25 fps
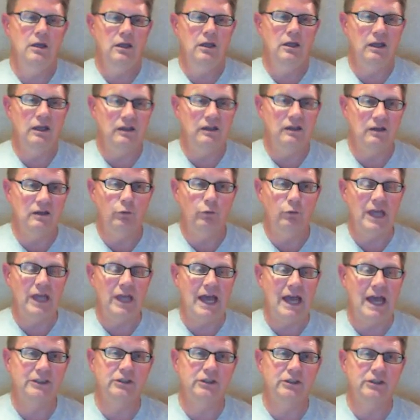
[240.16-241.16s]
and did we
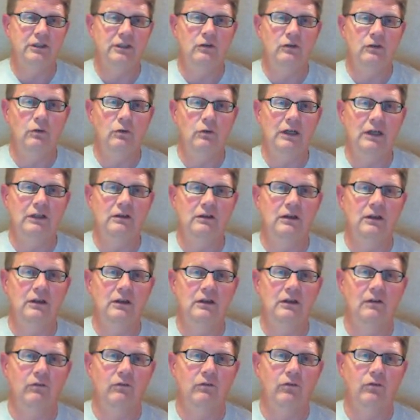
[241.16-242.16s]
actually do anything
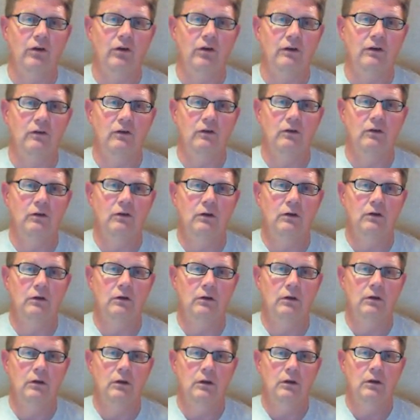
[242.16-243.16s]
different?
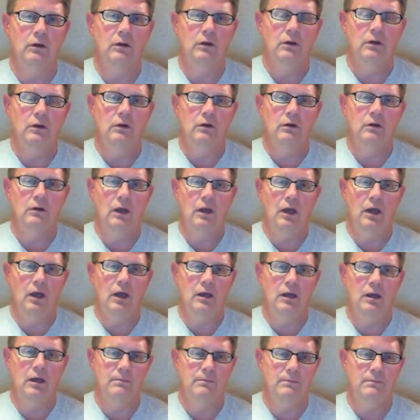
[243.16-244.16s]

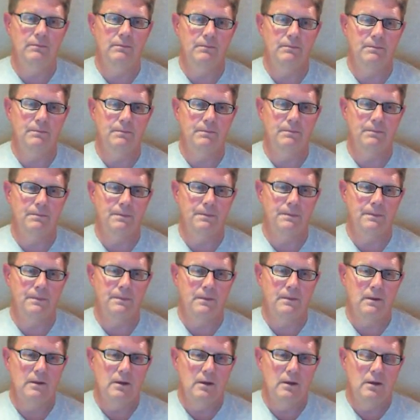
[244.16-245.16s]
Okay,
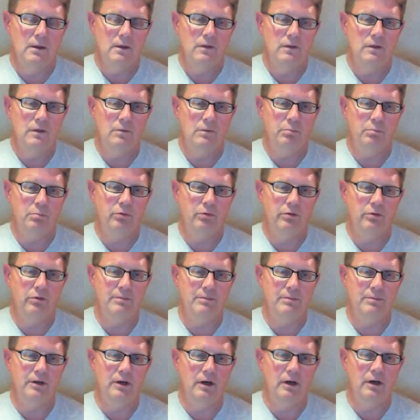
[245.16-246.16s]
the
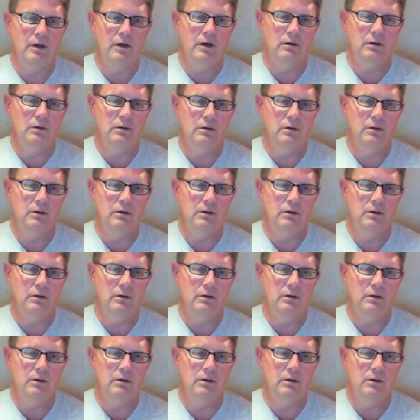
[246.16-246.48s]
perimeter,